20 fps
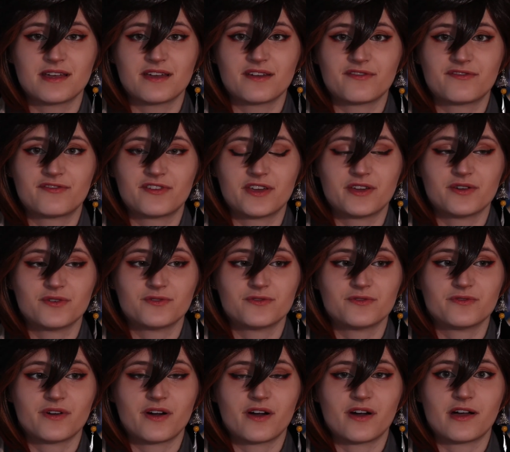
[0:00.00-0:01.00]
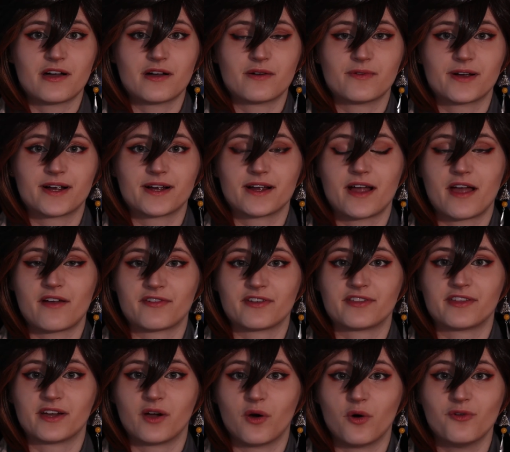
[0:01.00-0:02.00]
if you wear
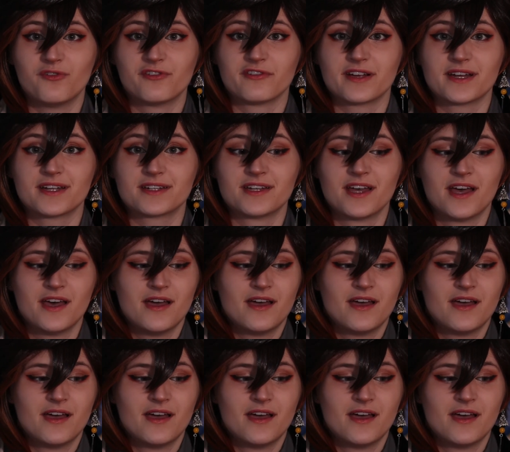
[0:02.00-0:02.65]
everything over it.